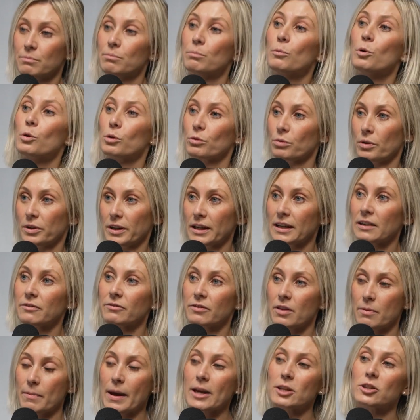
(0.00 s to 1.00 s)
more chronic
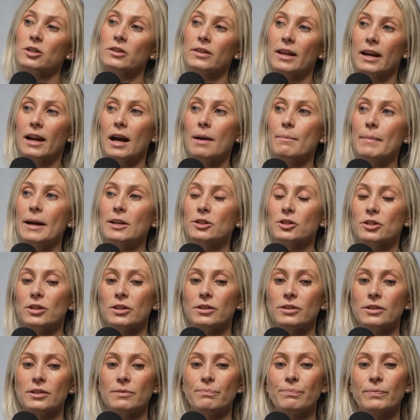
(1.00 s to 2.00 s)
inflammation that I
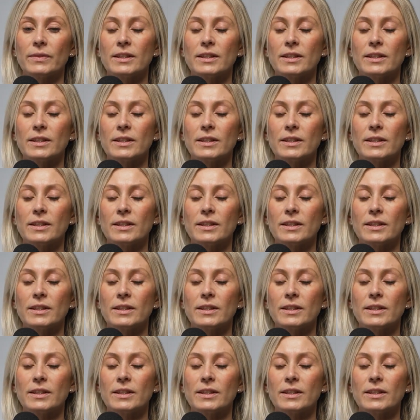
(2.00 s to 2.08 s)
mentioned.